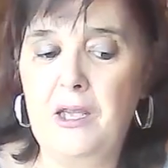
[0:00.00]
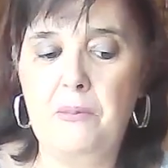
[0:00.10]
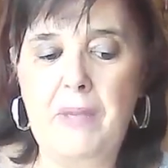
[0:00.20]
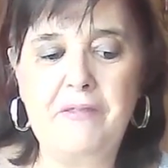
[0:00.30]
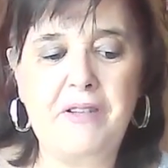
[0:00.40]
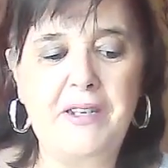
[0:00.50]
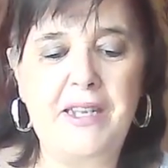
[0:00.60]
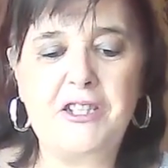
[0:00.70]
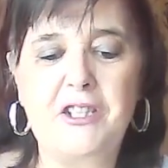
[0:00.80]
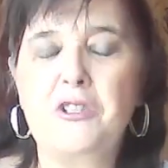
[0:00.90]
May have
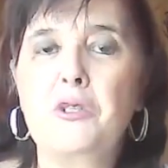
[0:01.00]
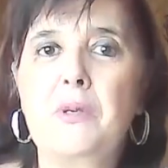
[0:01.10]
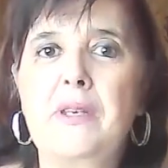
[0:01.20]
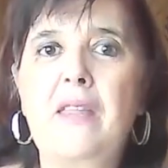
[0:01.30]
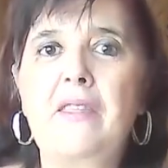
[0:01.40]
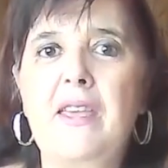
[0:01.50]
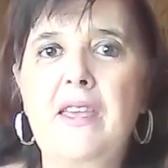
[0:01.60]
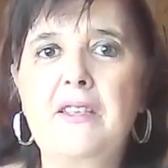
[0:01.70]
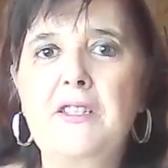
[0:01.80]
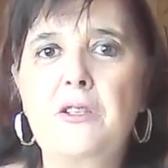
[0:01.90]
connection to another
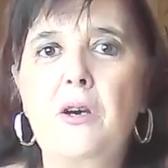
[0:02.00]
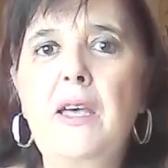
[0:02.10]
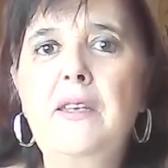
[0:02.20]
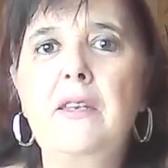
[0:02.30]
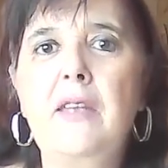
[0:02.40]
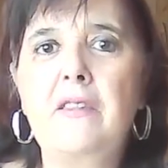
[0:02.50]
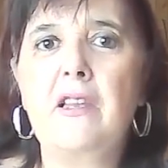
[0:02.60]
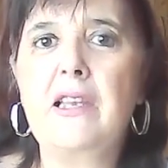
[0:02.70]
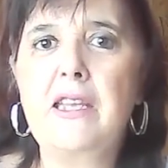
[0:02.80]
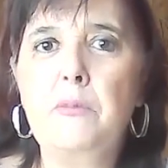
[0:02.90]
air sign, another
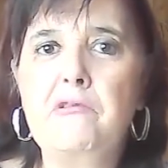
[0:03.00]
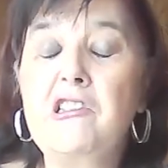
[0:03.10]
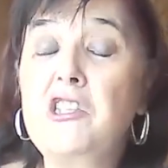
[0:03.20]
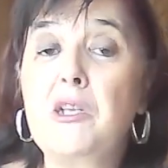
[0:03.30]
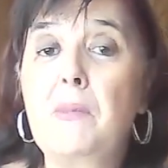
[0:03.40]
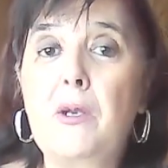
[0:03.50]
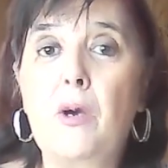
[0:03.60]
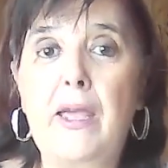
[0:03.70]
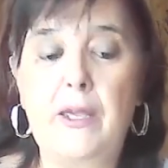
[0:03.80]
Libra, Gemini,